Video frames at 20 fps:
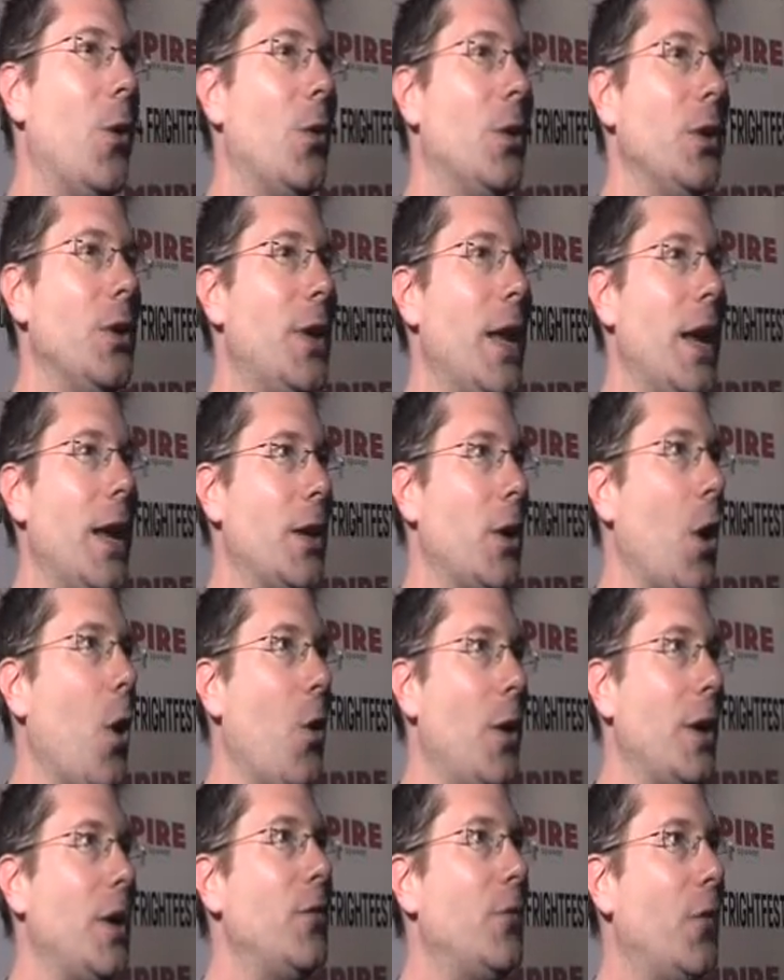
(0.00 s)
you can't
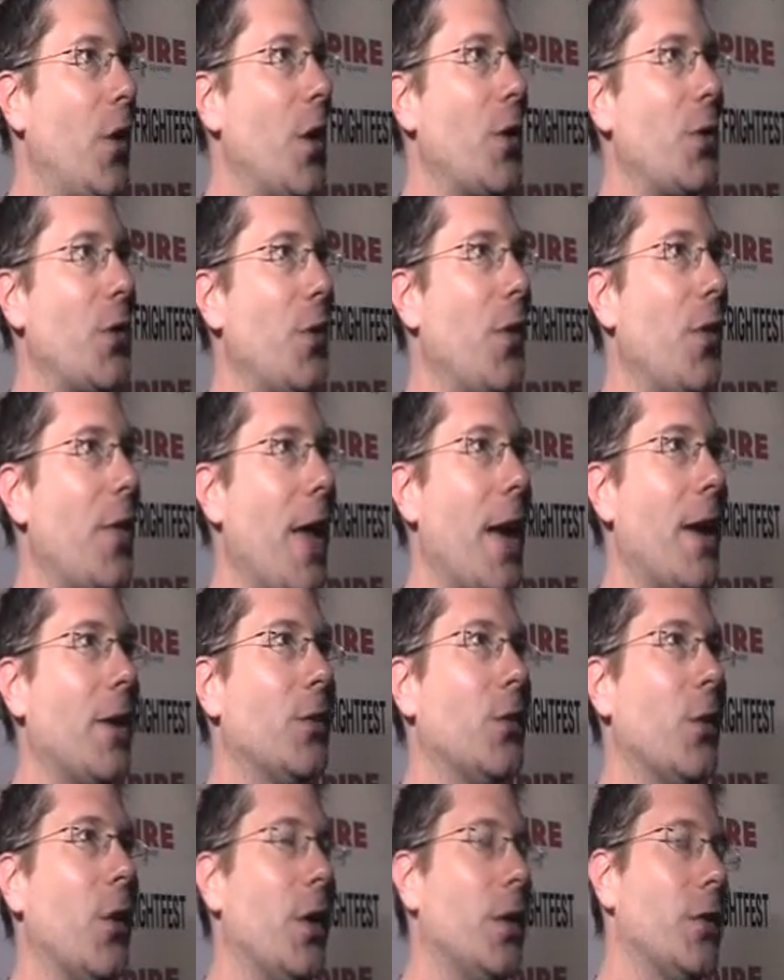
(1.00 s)
go any farther than that
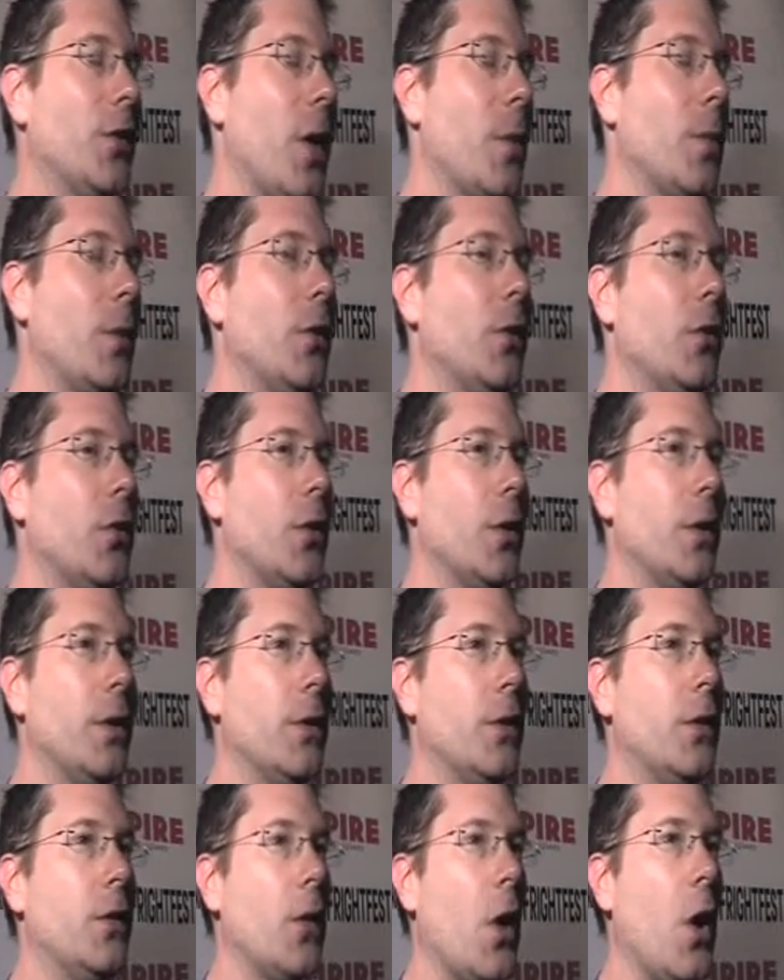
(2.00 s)
as far as I'm
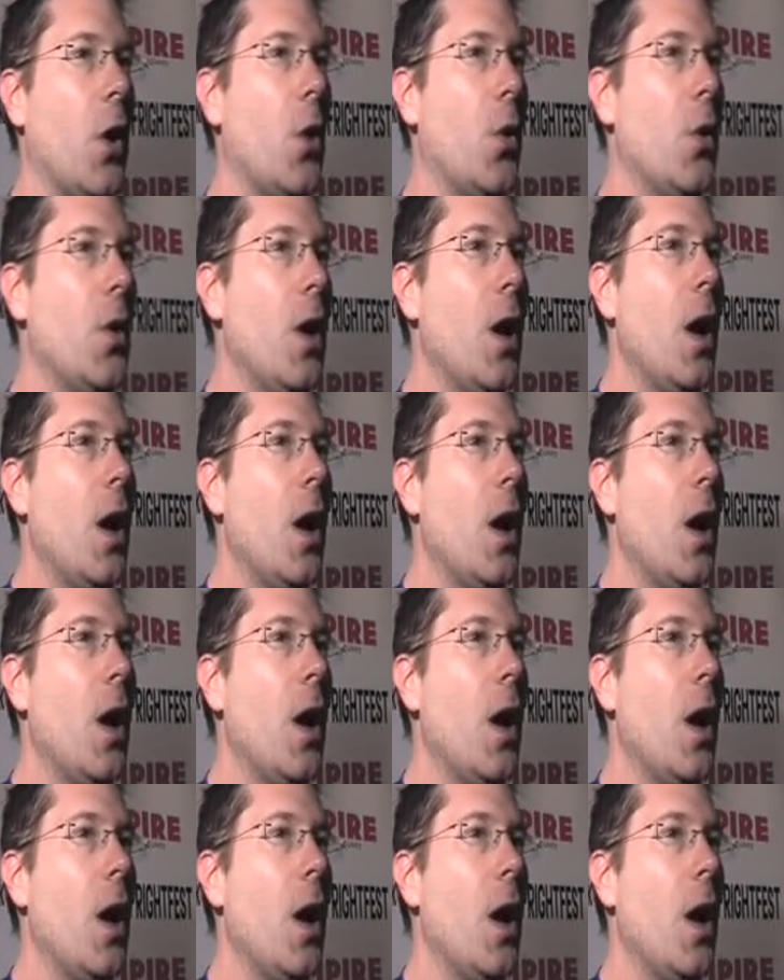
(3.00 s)
concerned. So